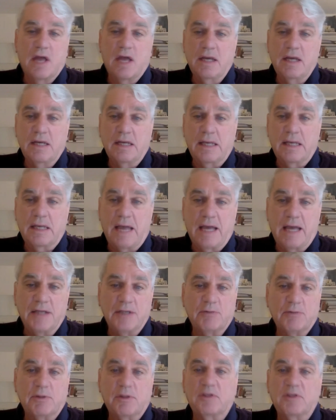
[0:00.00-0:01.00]
and
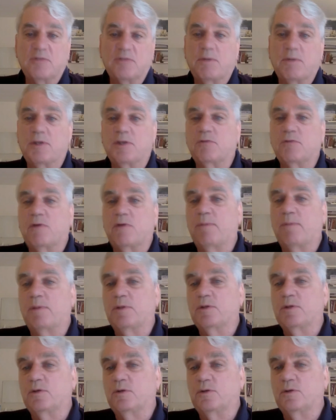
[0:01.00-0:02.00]
engage with the special
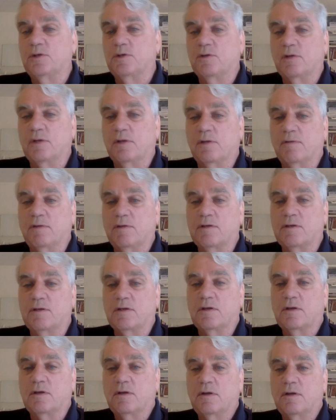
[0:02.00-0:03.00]
rapporteur during the visit.